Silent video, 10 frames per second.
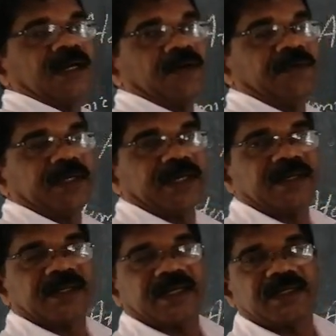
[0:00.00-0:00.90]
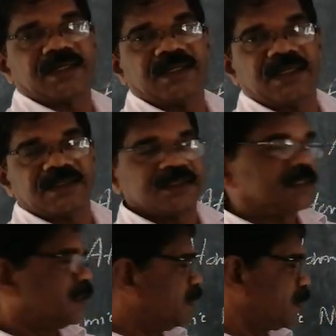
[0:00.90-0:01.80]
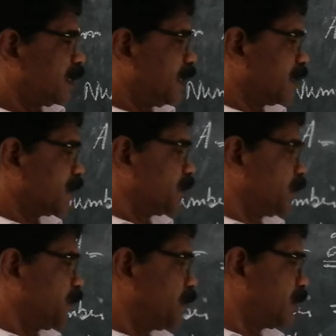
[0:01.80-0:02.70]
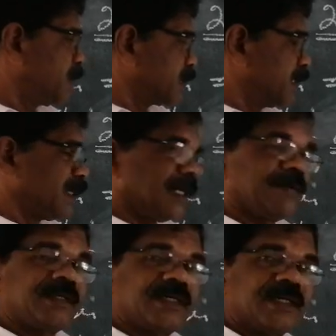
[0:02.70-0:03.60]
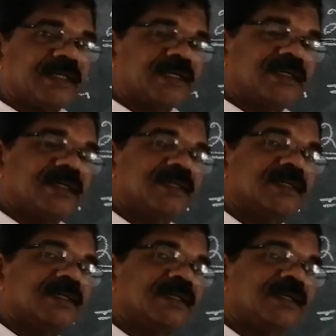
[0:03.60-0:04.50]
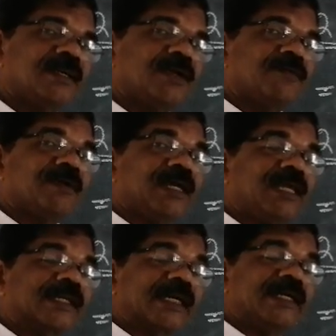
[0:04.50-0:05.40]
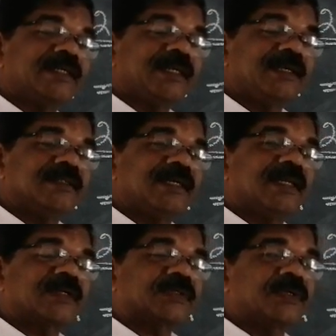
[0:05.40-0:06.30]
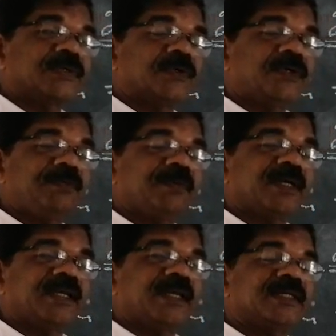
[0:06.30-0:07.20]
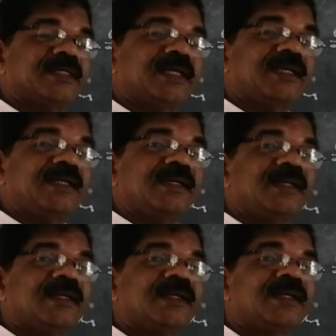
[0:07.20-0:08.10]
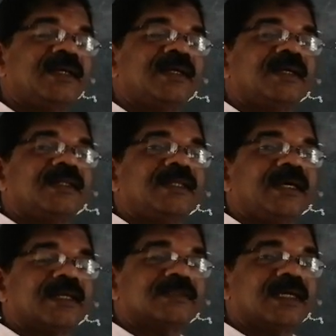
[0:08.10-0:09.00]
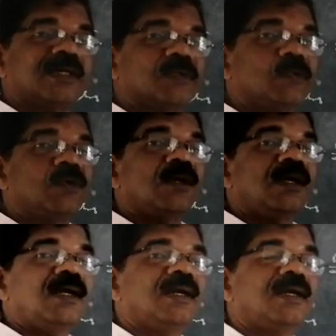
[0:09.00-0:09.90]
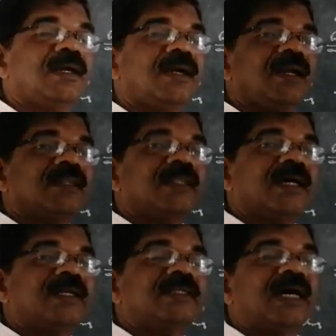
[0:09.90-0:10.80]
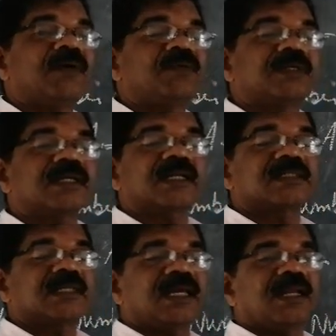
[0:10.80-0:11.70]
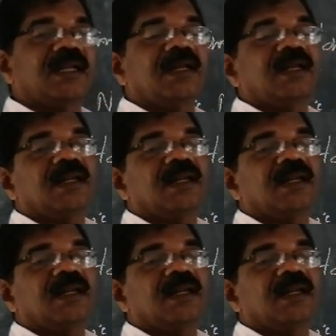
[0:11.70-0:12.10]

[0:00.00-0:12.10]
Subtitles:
How we can write is correct or not? Write 11 here. While writing the electron configuration, there is a rule that the outer shell